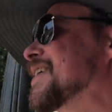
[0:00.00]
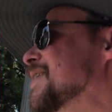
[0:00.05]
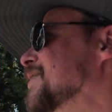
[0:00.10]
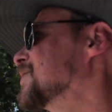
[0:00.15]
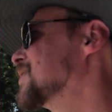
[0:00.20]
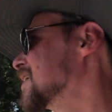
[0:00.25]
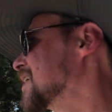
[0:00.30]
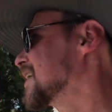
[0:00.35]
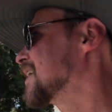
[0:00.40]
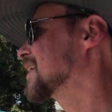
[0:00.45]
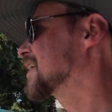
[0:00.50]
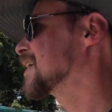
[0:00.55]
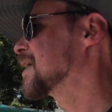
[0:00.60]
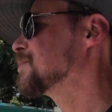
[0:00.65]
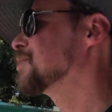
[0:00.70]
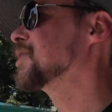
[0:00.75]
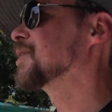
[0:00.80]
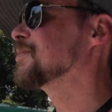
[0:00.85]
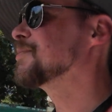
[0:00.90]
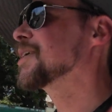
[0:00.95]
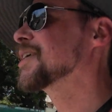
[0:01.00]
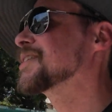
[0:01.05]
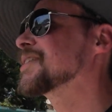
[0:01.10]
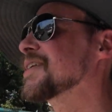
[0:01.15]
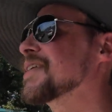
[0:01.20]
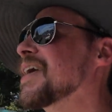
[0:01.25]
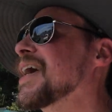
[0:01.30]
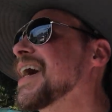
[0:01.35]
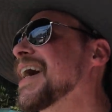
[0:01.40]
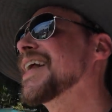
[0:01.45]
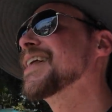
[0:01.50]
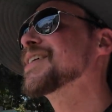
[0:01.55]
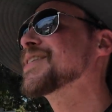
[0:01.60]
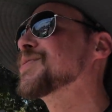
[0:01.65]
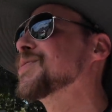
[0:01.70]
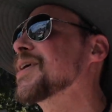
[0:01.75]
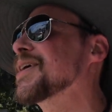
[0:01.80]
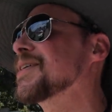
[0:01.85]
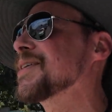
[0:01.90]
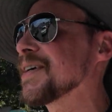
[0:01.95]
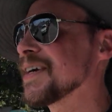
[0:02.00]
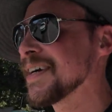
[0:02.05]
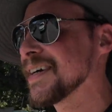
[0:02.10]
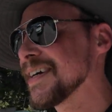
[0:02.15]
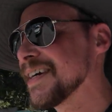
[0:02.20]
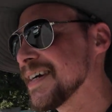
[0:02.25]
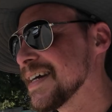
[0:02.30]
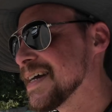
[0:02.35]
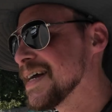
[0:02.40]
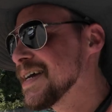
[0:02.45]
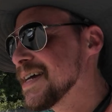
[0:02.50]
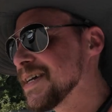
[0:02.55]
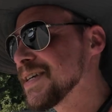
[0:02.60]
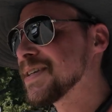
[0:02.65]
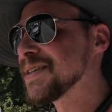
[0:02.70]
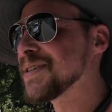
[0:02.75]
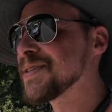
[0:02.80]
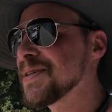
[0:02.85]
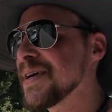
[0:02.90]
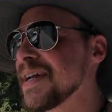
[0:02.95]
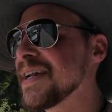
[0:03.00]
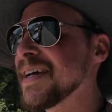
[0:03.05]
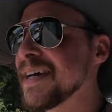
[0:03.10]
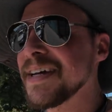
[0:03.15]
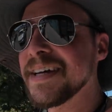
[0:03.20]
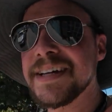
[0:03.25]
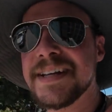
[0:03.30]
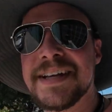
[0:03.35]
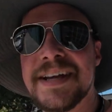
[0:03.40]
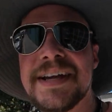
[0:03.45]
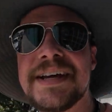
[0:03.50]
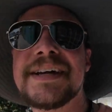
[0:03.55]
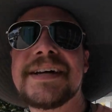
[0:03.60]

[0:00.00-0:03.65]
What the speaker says: We got a couple of months of the hottest weather straight ahead.